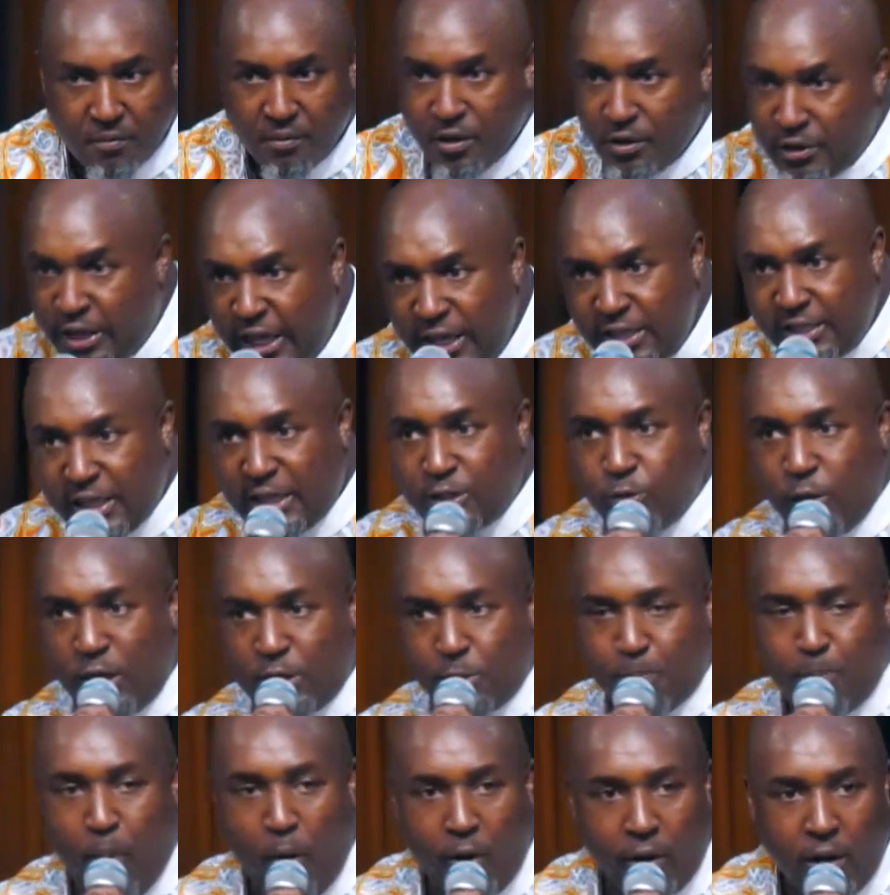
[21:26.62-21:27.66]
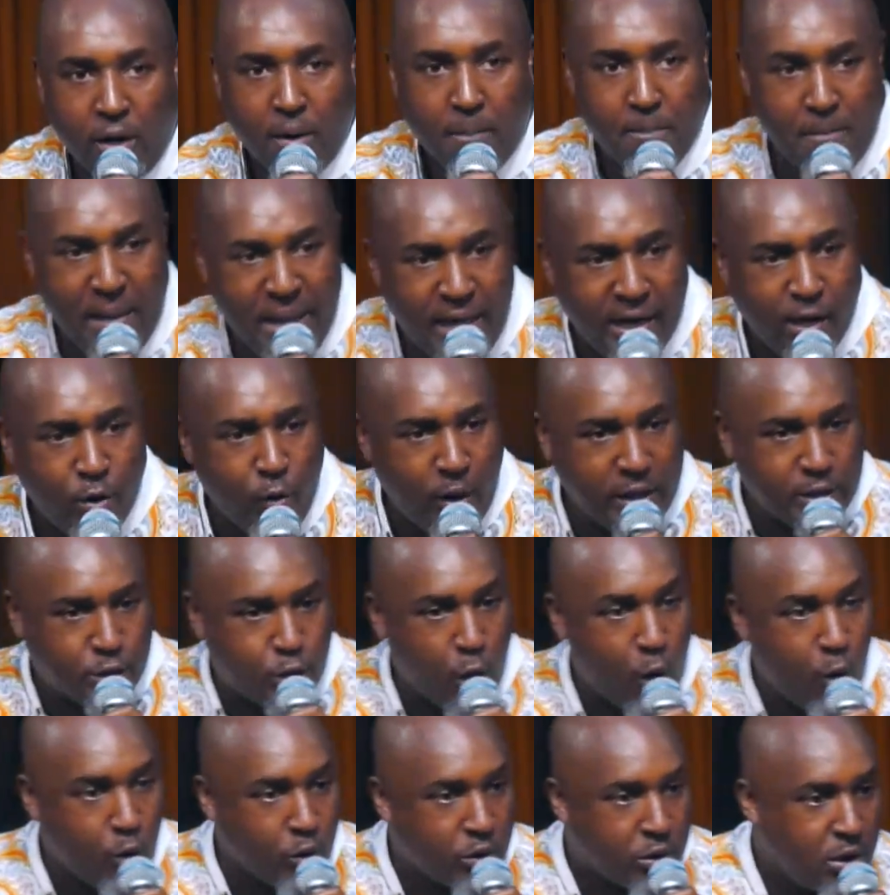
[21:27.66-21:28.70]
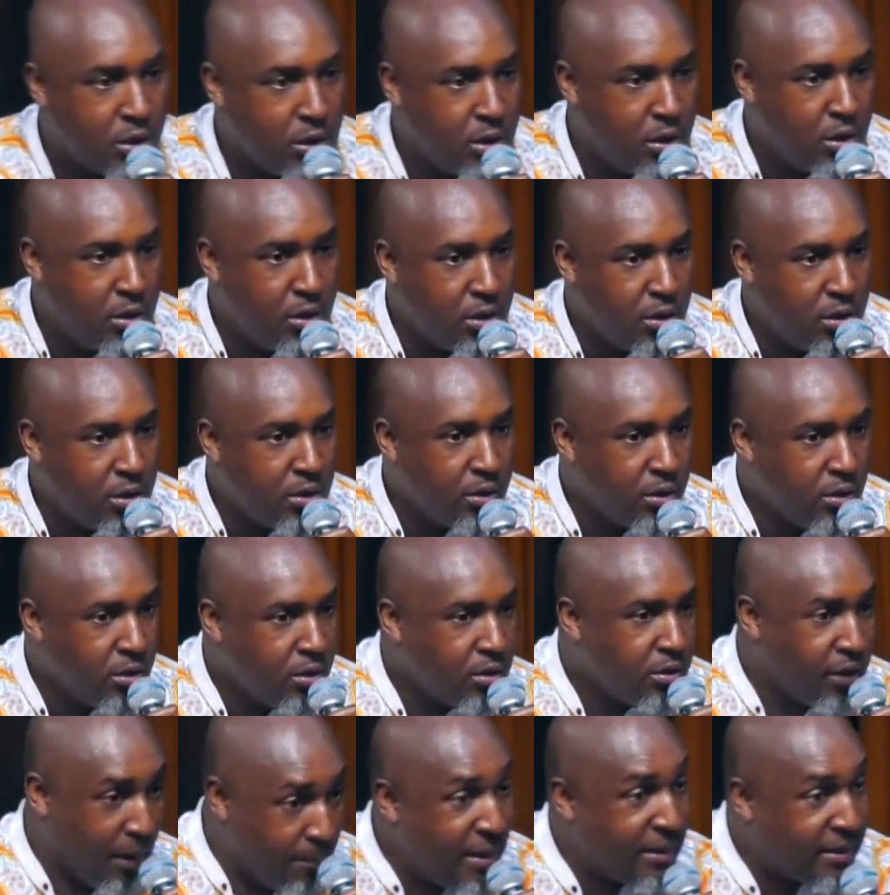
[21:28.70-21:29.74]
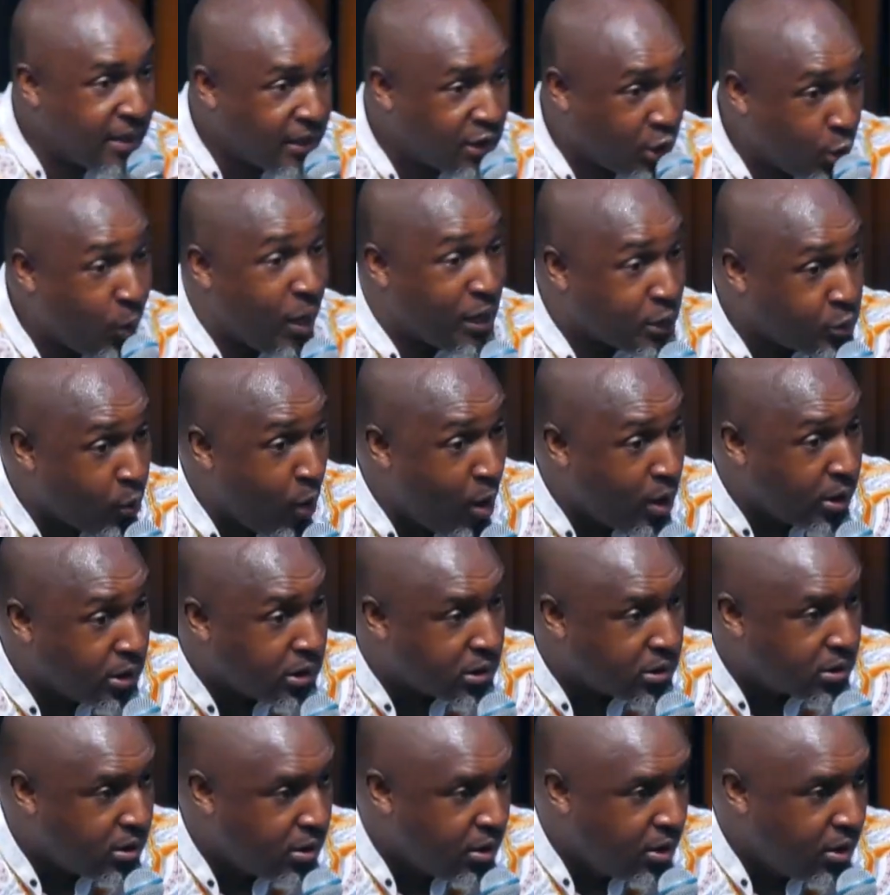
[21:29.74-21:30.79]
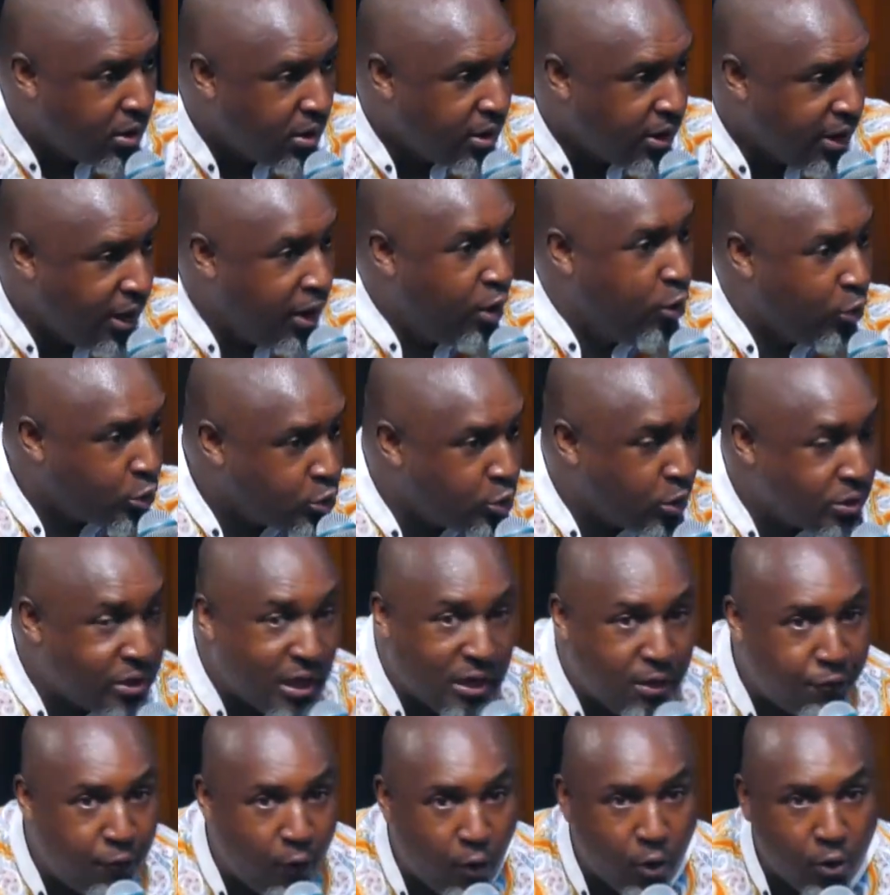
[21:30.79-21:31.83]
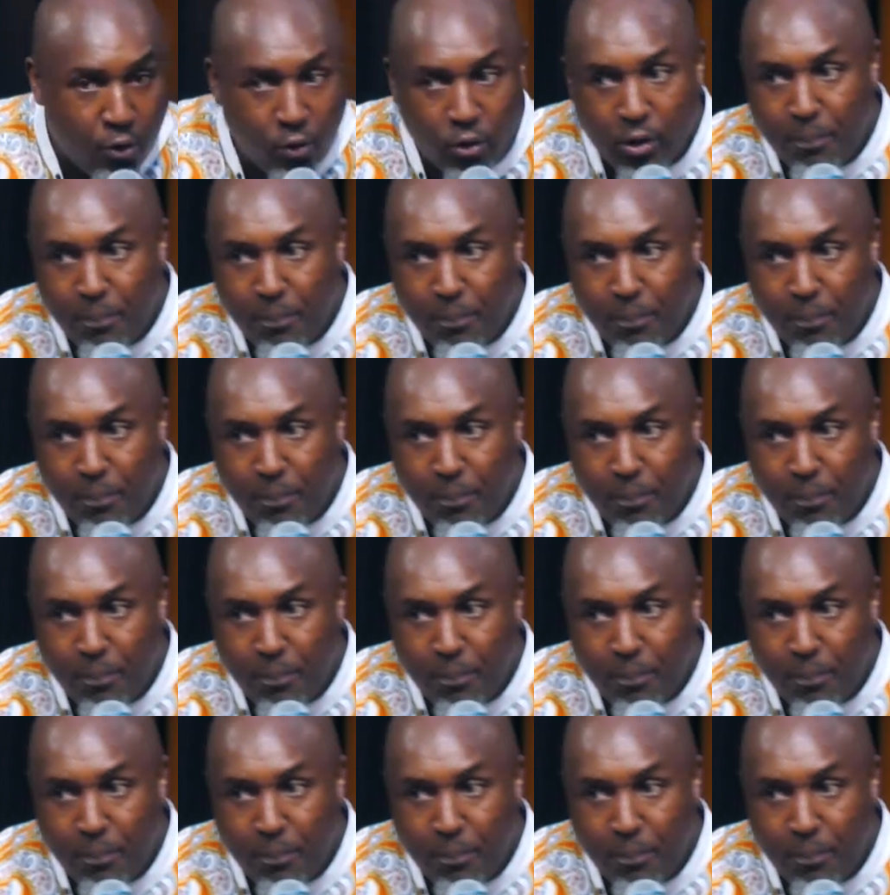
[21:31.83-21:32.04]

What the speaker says: Jesus was born. Mary was told. The mother, she was warned. In Luke 2:34. Look,